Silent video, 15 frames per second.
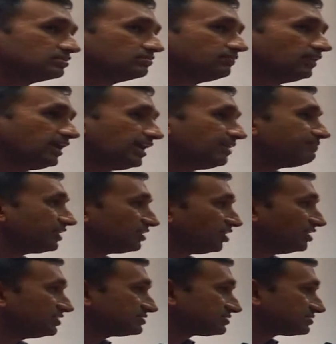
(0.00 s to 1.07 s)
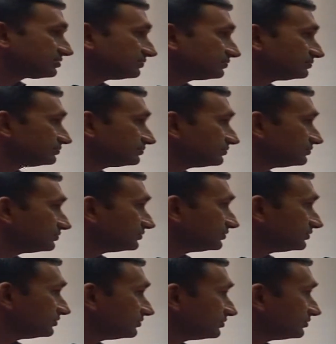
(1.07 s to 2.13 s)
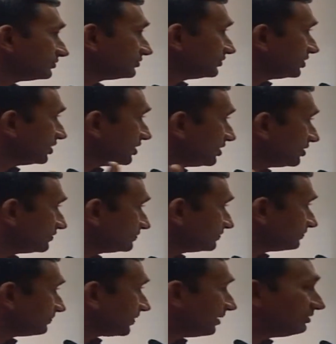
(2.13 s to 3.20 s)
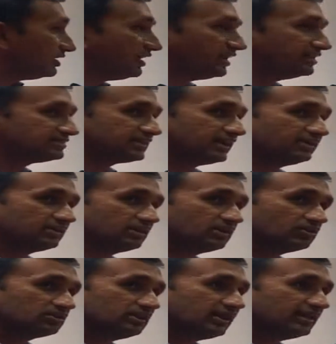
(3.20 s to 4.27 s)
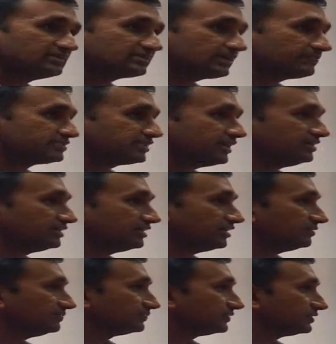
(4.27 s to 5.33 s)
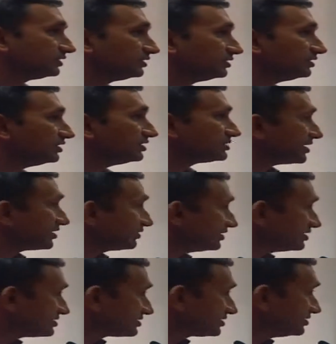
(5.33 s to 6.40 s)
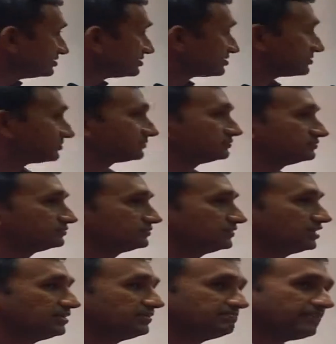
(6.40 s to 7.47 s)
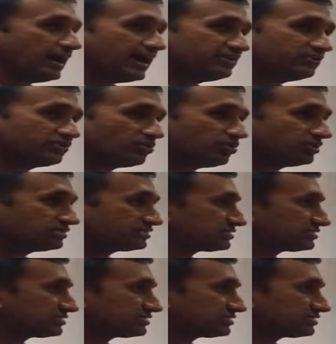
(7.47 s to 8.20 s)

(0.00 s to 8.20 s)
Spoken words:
A, because the primary health center or health sub-center is at a distance, bad roads.